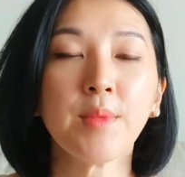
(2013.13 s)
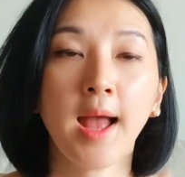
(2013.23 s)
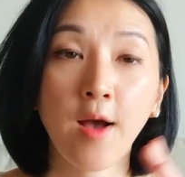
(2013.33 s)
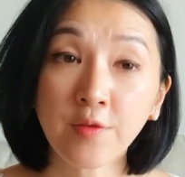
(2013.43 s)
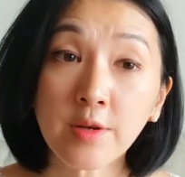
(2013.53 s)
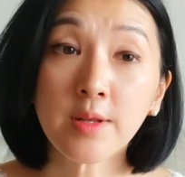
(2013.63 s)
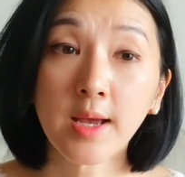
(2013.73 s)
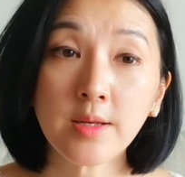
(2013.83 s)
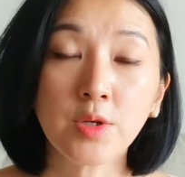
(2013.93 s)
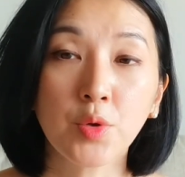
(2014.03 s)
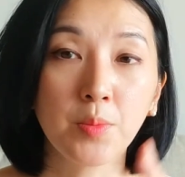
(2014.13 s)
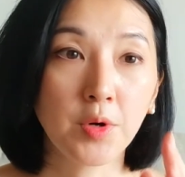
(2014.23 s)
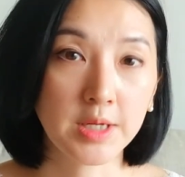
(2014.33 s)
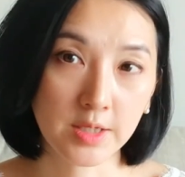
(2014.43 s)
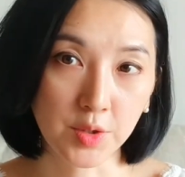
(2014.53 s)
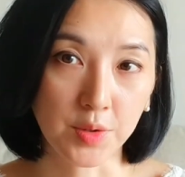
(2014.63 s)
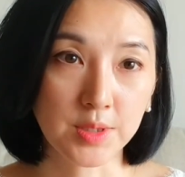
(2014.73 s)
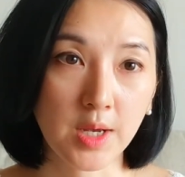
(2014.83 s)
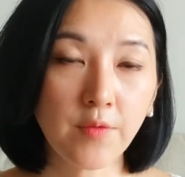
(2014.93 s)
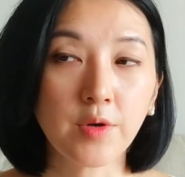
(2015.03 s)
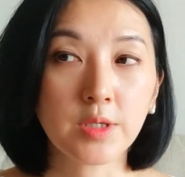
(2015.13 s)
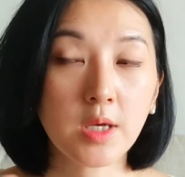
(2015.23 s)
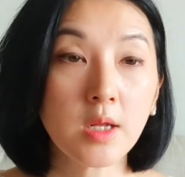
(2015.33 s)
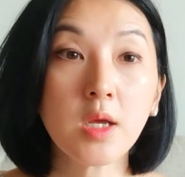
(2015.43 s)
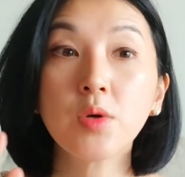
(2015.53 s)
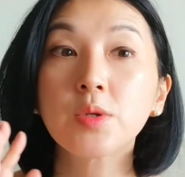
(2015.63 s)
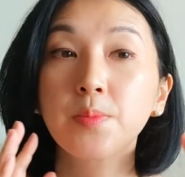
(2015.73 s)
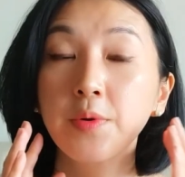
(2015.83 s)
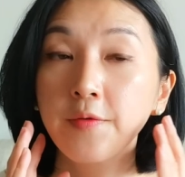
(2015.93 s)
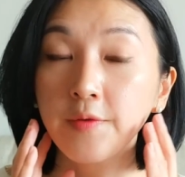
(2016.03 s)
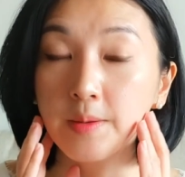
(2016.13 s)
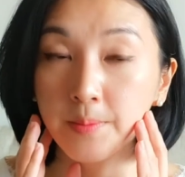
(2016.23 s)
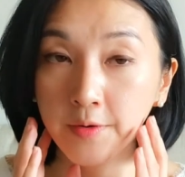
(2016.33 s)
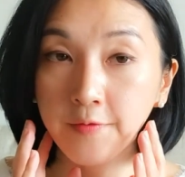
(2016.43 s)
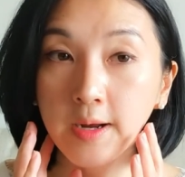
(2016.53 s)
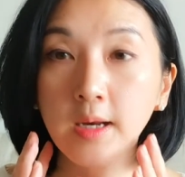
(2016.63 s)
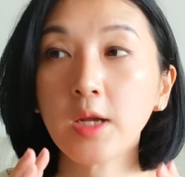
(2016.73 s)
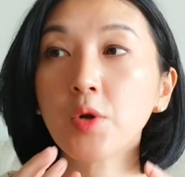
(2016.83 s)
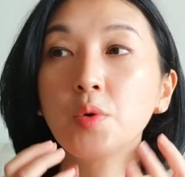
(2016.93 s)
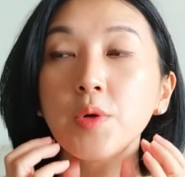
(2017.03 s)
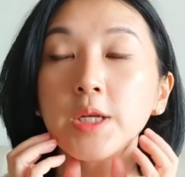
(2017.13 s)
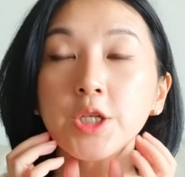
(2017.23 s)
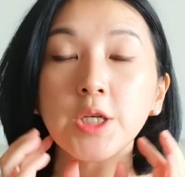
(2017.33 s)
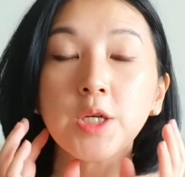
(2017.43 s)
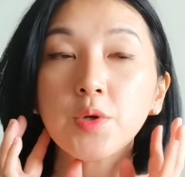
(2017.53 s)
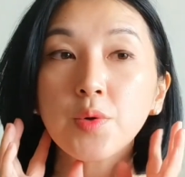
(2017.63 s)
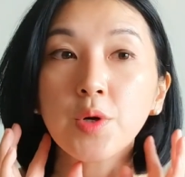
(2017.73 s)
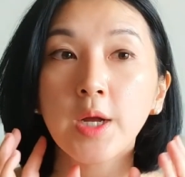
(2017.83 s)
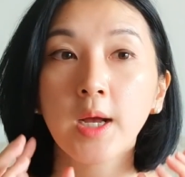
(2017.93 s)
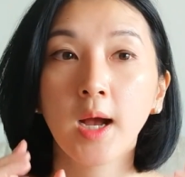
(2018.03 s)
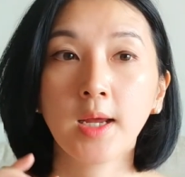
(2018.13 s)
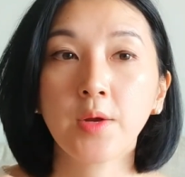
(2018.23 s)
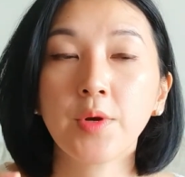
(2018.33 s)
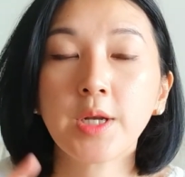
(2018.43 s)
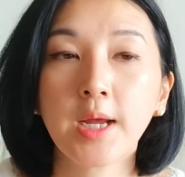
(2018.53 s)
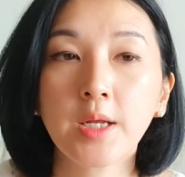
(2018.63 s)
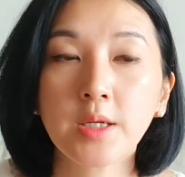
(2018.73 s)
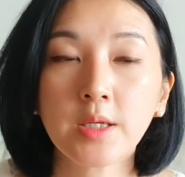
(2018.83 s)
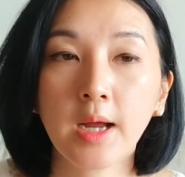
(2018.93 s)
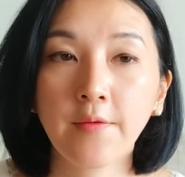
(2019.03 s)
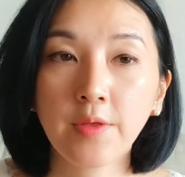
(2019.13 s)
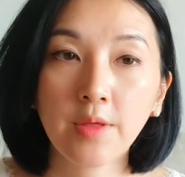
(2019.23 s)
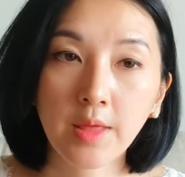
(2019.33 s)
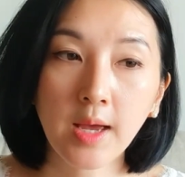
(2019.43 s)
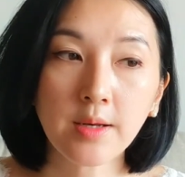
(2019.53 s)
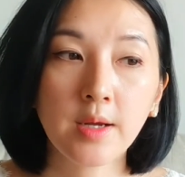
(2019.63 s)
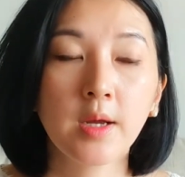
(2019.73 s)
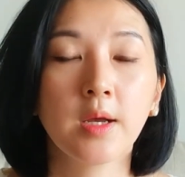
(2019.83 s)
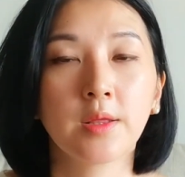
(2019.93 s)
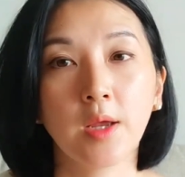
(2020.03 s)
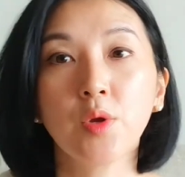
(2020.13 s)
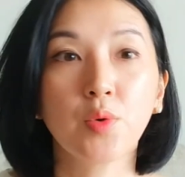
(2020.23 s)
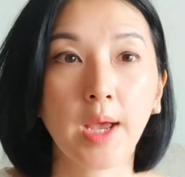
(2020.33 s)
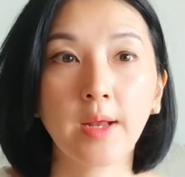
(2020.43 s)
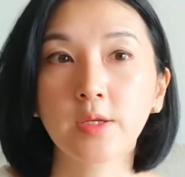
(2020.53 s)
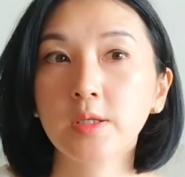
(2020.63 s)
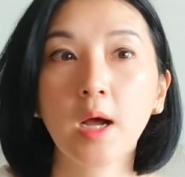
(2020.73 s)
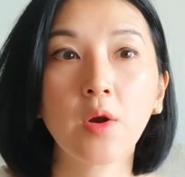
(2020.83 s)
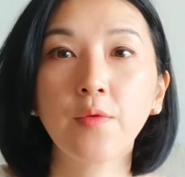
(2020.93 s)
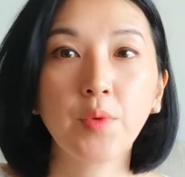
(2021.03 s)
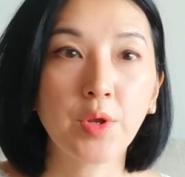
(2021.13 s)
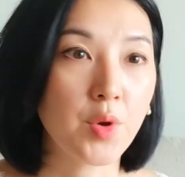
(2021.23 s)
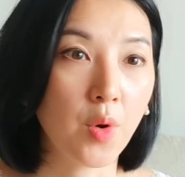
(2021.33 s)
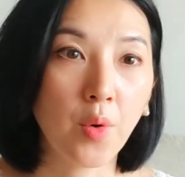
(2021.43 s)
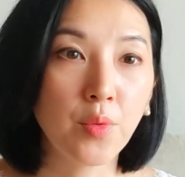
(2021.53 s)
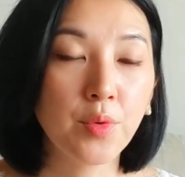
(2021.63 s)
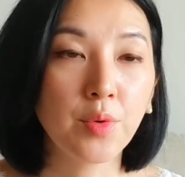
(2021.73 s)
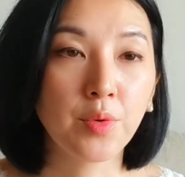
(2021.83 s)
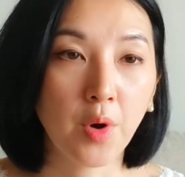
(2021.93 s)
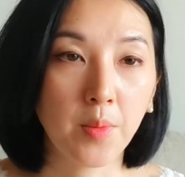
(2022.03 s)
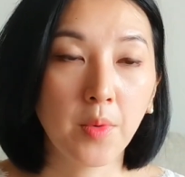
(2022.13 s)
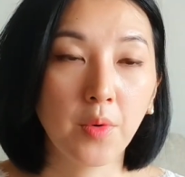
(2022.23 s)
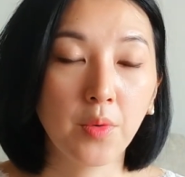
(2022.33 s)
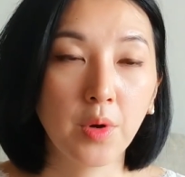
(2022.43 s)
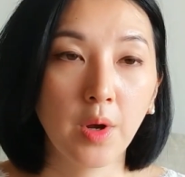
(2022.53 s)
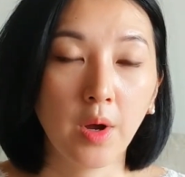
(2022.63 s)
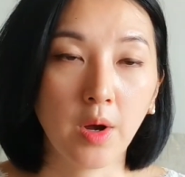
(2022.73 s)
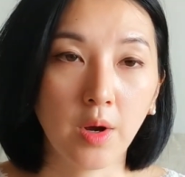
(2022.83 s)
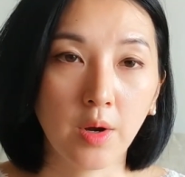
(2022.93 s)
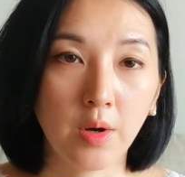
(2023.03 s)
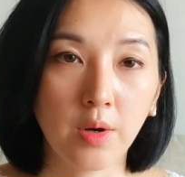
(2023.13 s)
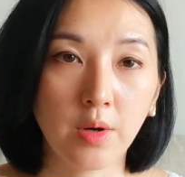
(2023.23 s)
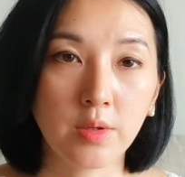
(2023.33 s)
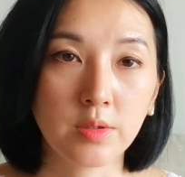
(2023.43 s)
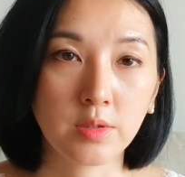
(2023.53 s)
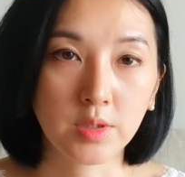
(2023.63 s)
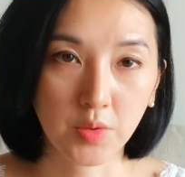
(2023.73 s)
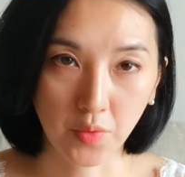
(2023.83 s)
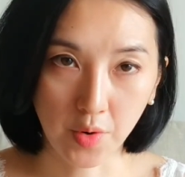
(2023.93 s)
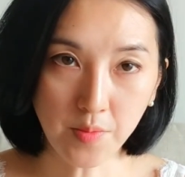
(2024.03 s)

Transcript: After that, you monitor yourself, your skin heals perfectly, no itchy, no irritated. After that, then you can start off with your own normal serum.